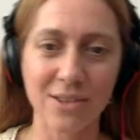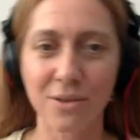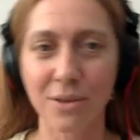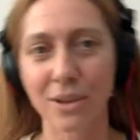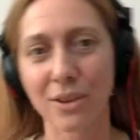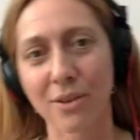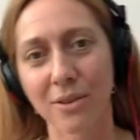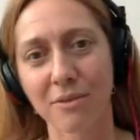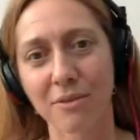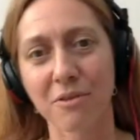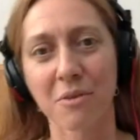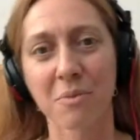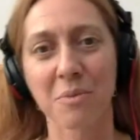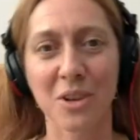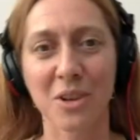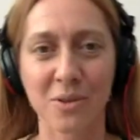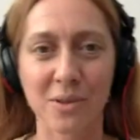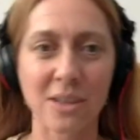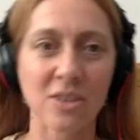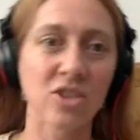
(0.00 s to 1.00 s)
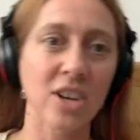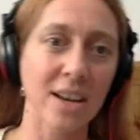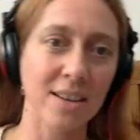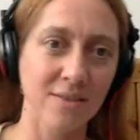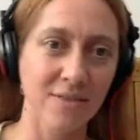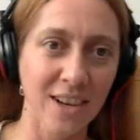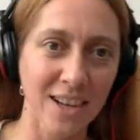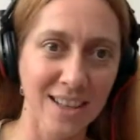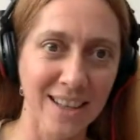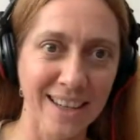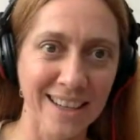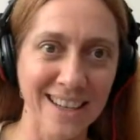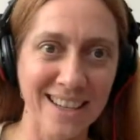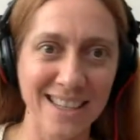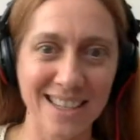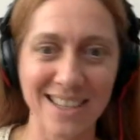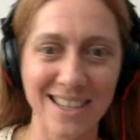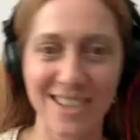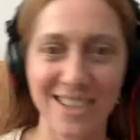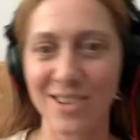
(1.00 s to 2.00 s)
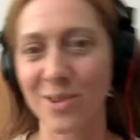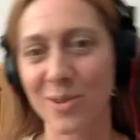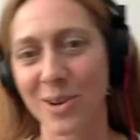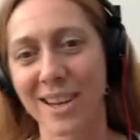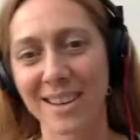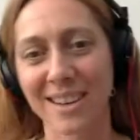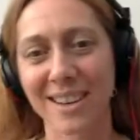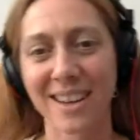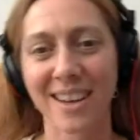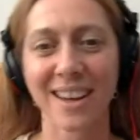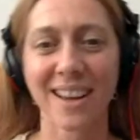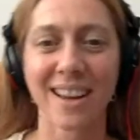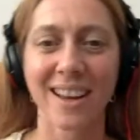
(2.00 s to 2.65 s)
who can learn from you, the jazz violinist, who can